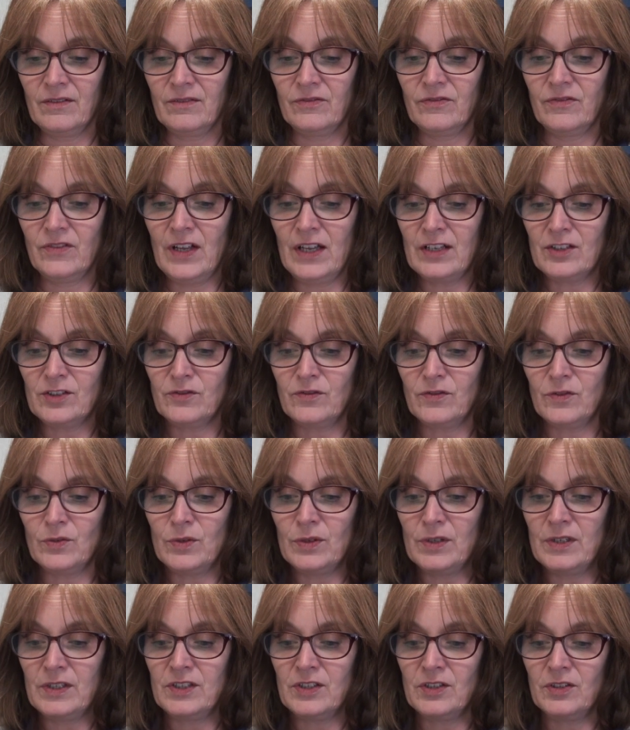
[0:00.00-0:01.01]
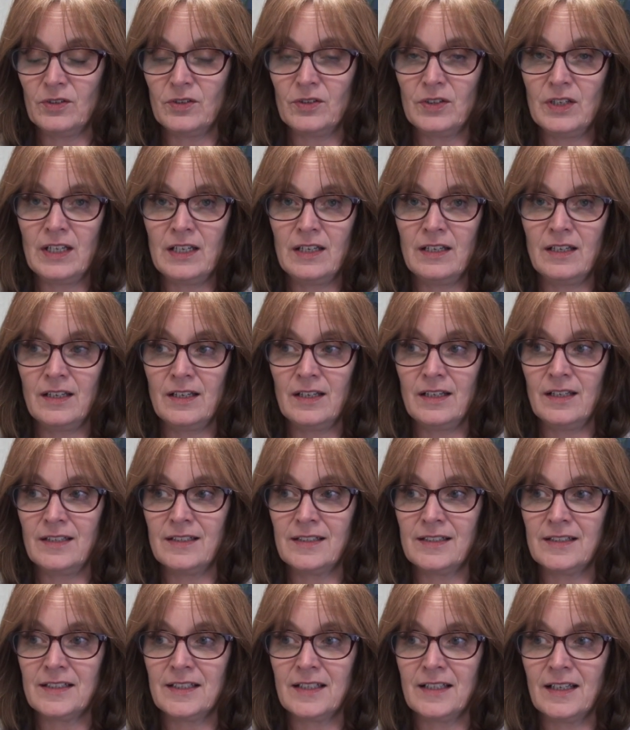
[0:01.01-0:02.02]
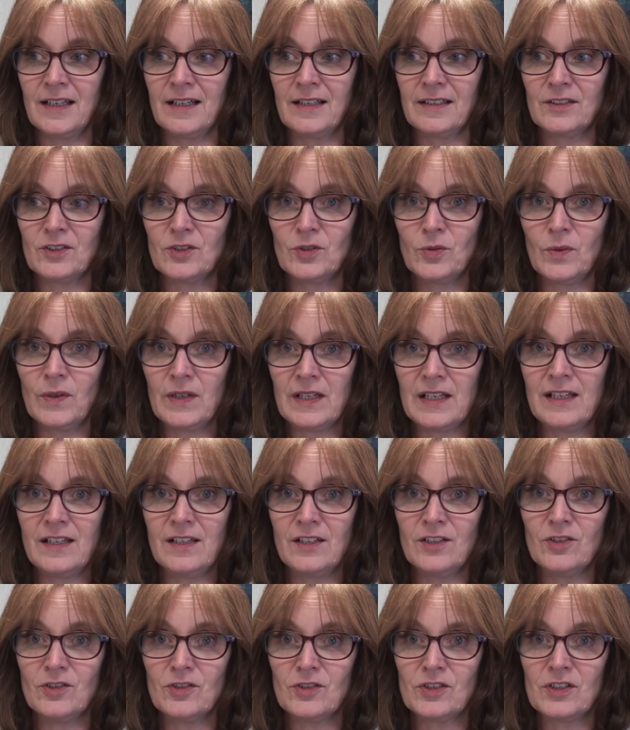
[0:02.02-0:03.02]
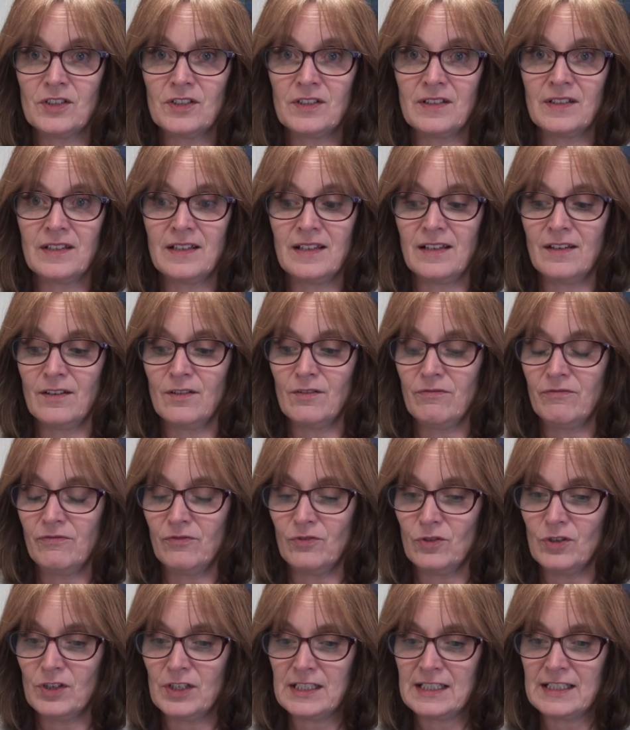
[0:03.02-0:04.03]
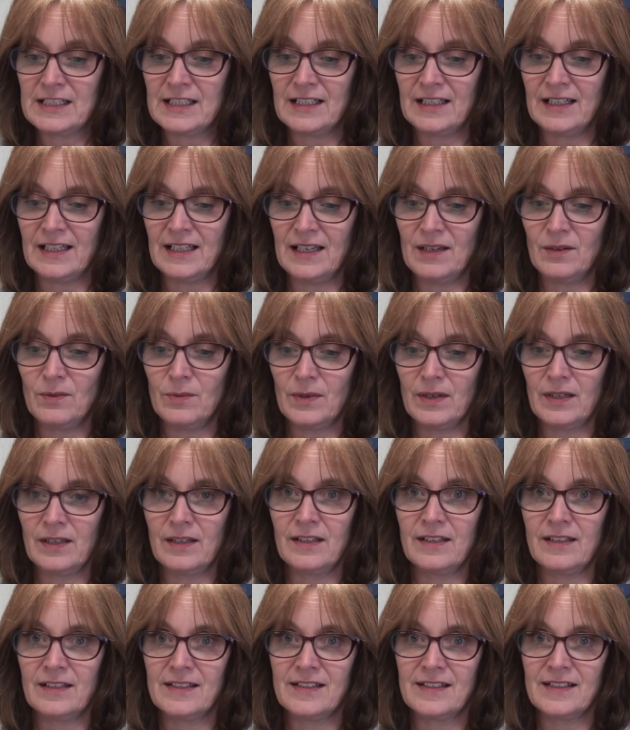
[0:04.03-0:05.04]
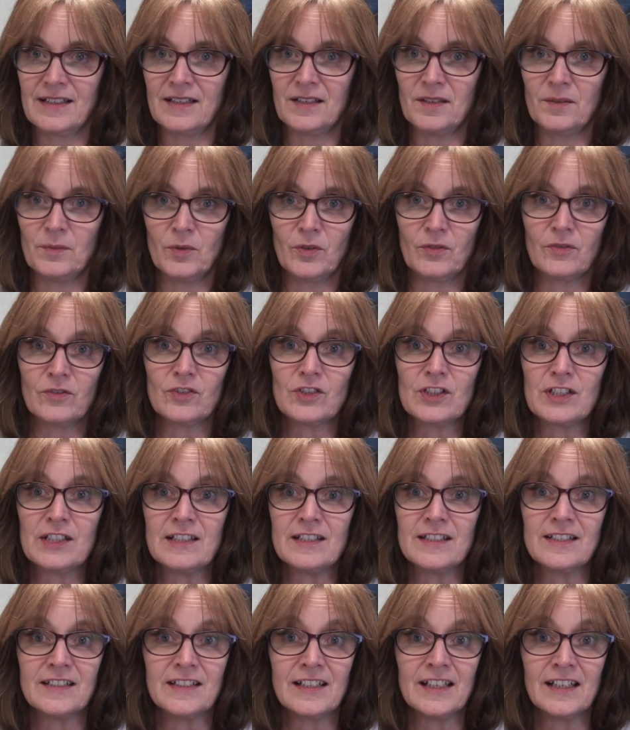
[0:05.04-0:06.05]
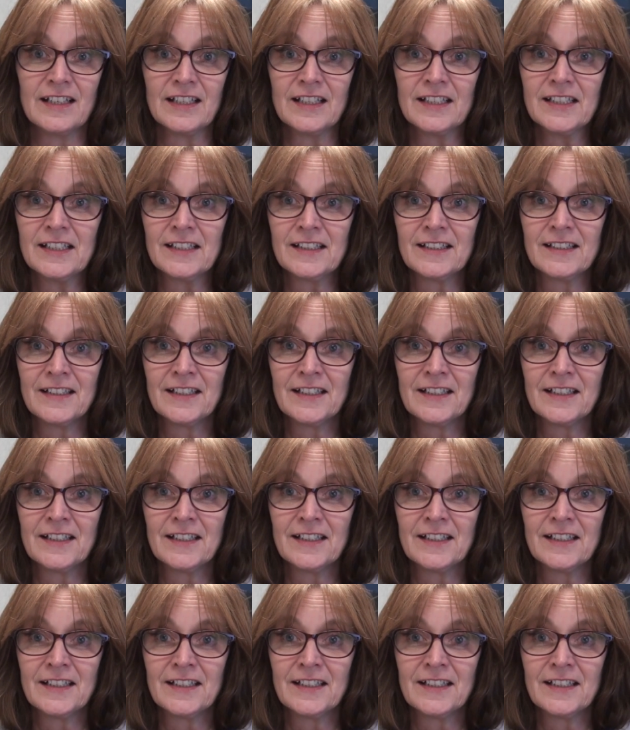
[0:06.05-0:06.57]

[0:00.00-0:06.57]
flash forward to he's got twenty years in the Air Force, and they wanted to send him overseas again.